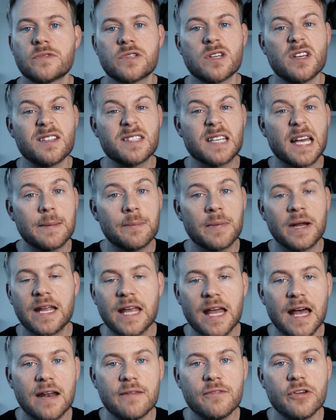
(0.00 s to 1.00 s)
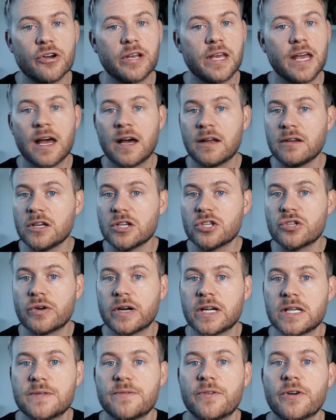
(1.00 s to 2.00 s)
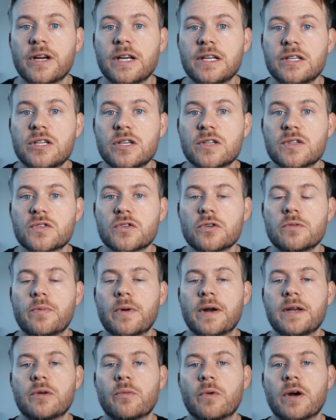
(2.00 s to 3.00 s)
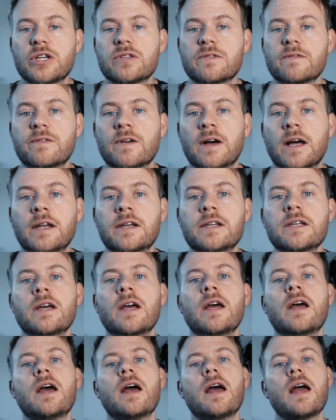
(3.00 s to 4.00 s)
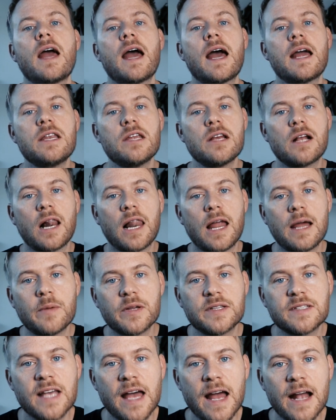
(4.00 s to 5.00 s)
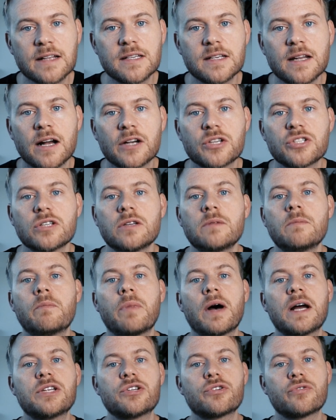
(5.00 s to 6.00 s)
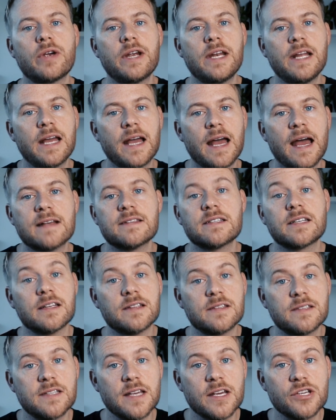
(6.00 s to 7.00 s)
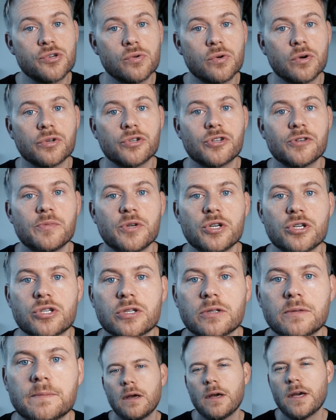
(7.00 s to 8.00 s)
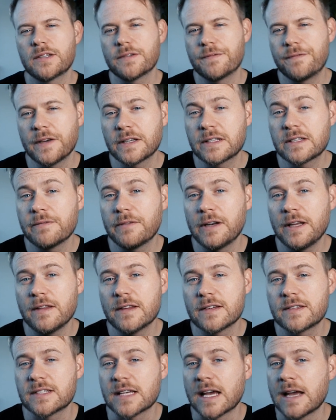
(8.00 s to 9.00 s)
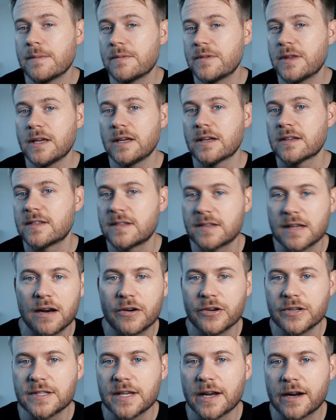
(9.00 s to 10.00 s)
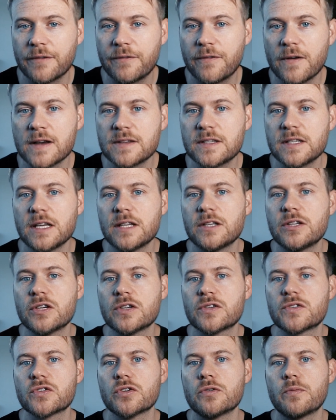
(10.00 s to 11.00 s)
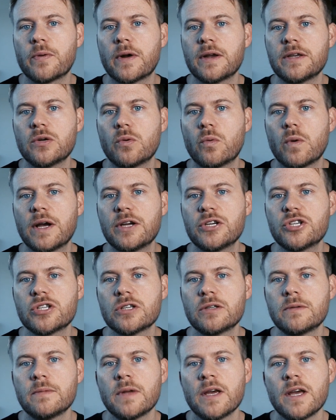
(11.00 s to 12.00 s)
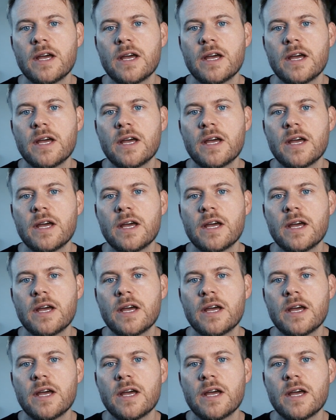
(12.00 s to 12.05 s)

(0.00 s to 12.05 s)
So you take money out of your account, you transfer it into your superannuation fund, and you claim a tax deduction by treating it as a concessional contribution. It's effectively the same thing as salary sacrificing into your superannuation.